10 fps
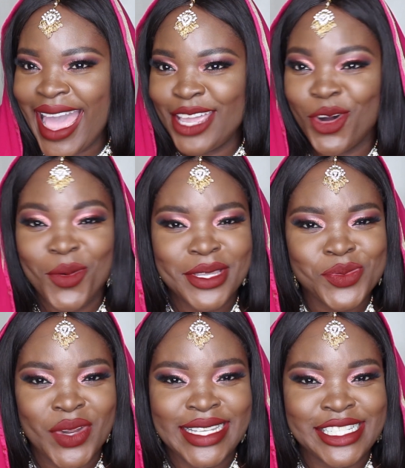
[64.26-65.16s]
I
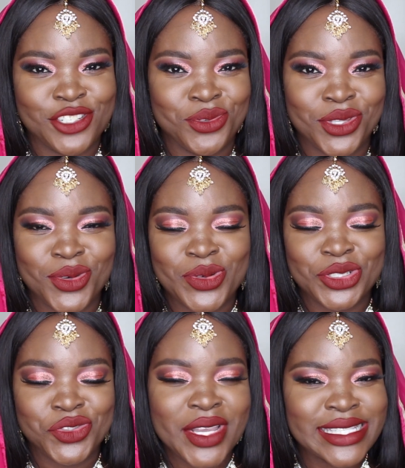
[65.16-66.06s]
always wanted to do the
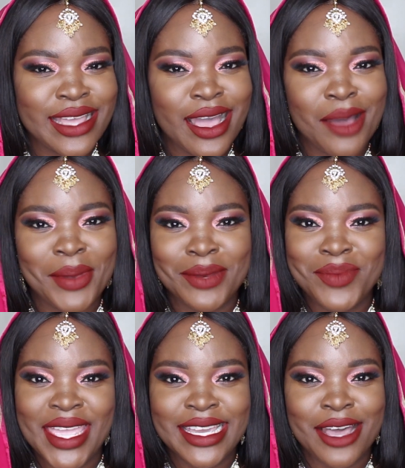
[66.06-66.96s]
whole dress up
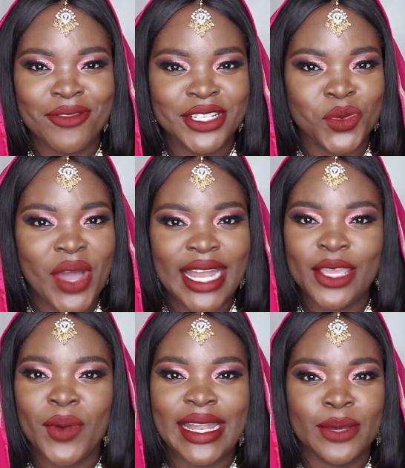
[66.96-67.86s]
and makeup for
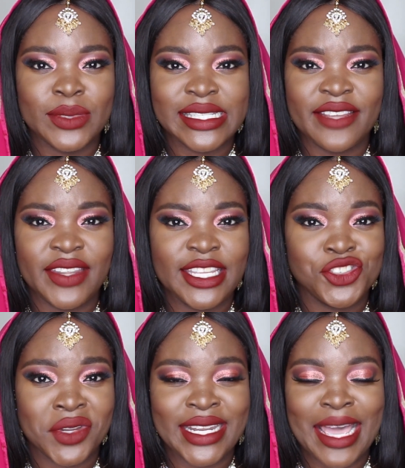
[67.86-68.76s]
Diwali while I was living in
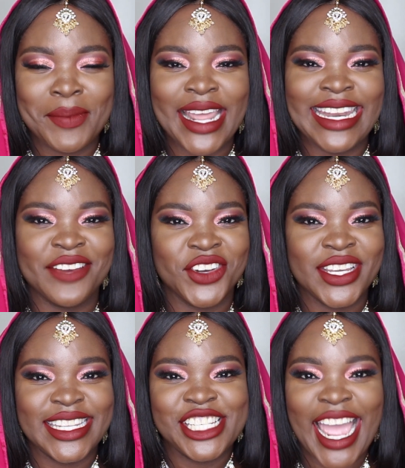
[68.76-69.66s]
Trinidad, but I never
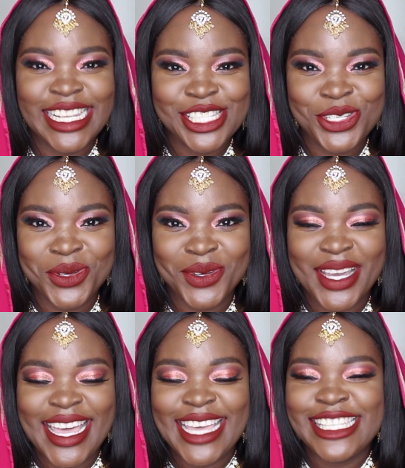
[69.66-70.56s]
got the chance
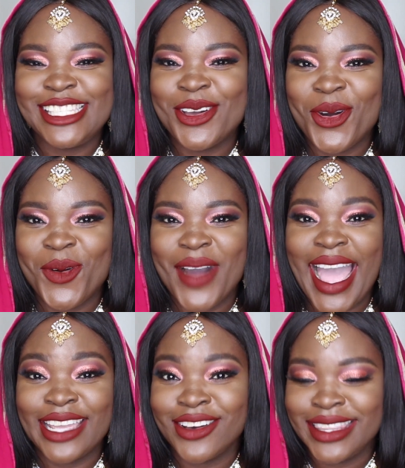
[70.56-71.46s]
to.
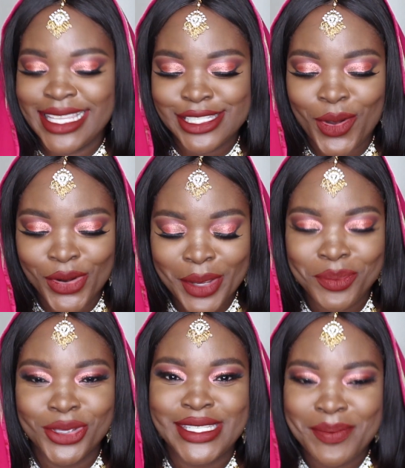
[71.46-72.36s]
So I got this
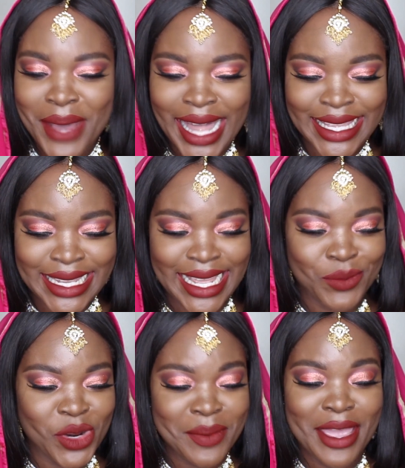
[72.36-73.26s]
Huda beauty palette,
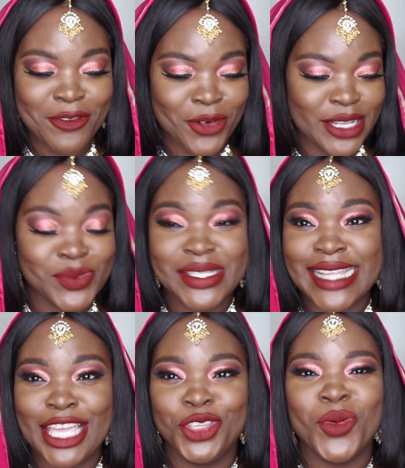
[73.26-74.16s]
and one of my friends
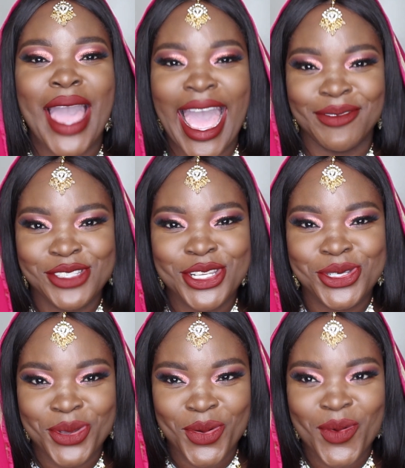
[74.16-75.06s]
was like, you have to
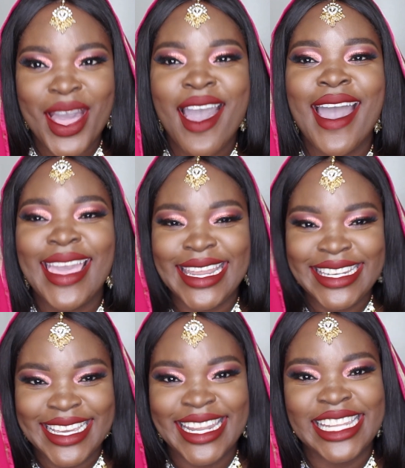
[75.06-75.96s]
do an
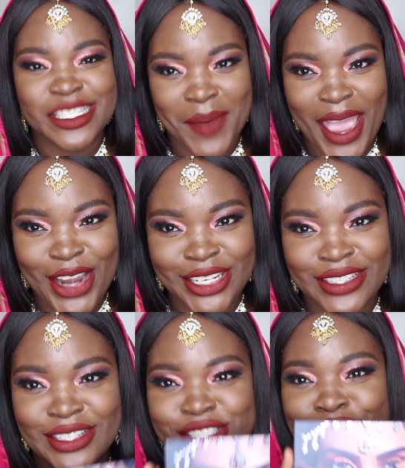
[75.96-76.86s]
Indian inspired
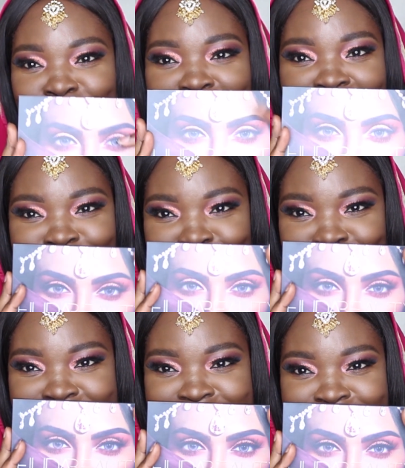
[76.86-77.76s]
look. So I
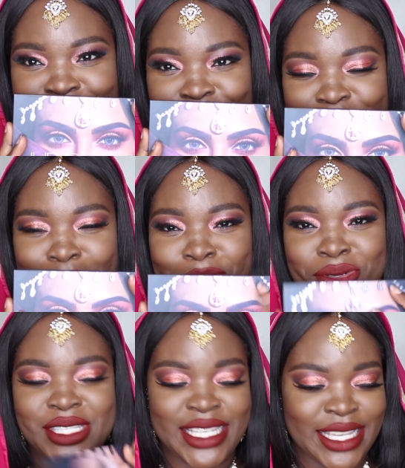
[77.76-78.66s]
used the Huda
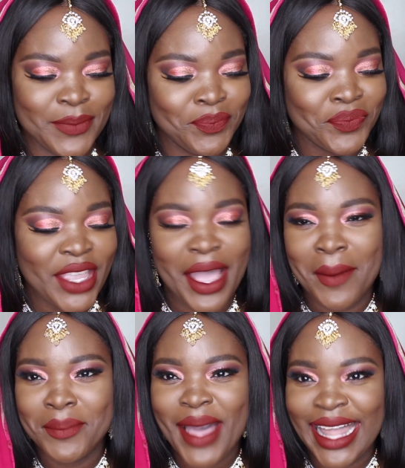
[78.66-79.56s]
beauty
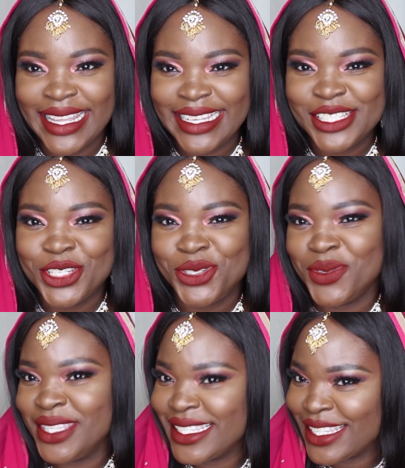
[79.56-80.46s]
palette to
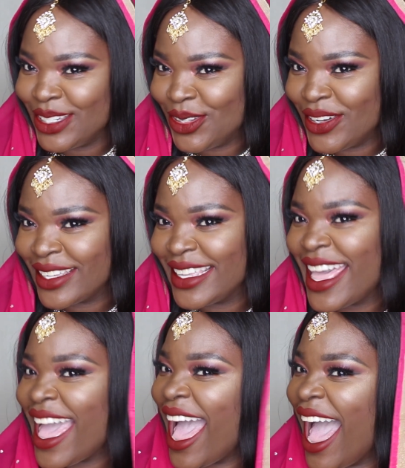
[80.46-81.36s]
do this look,
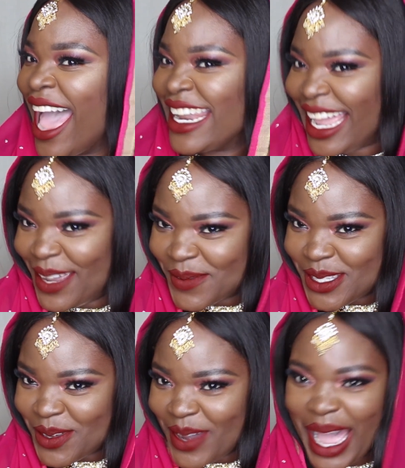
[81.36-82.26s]
and I am
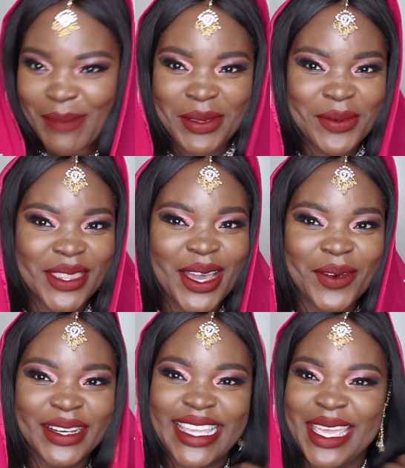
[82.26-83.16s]
so happy with
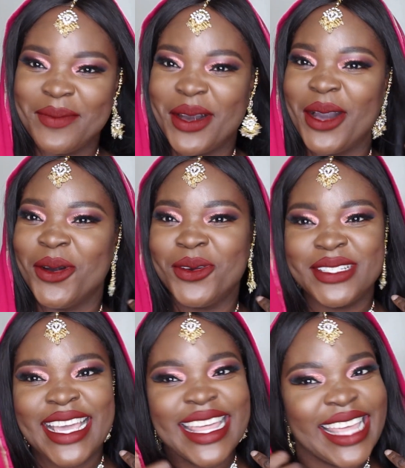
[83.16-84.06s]
how it came
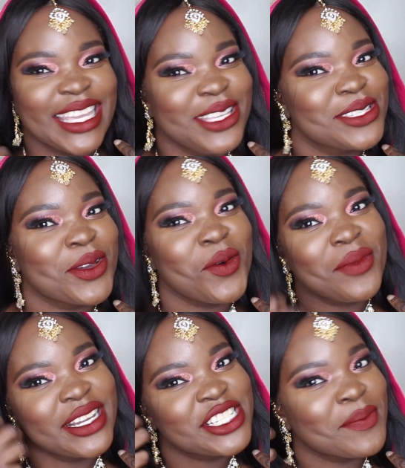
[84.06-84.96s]
out. Thank you so
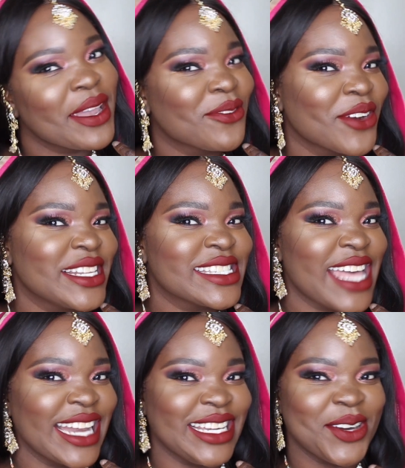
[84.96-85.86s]
much to my friend
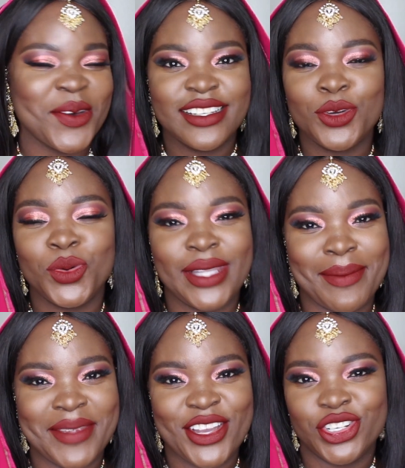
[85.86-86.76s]
Sania who
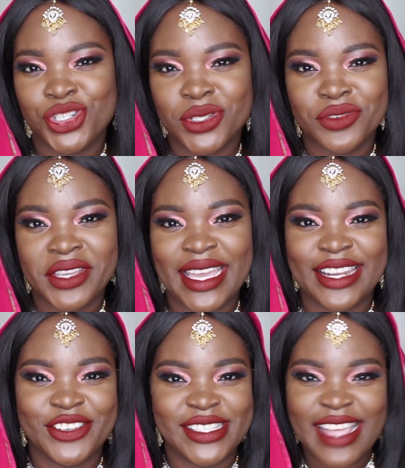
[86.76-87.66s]
lent me her jewelry
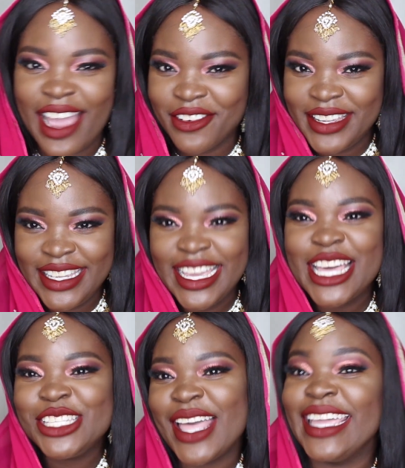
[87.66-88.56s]
and her sari
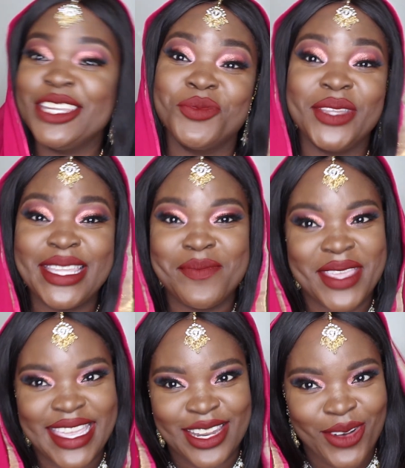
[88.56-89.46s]
so I could really
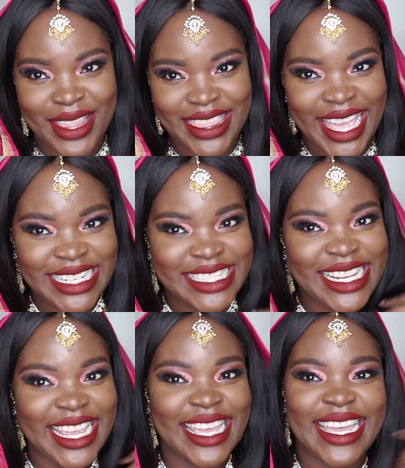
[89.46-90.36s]
make it
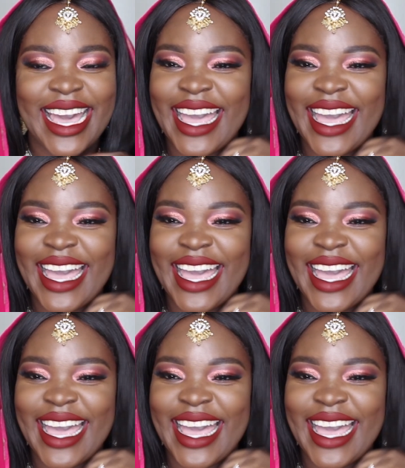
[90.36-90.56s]
authentic.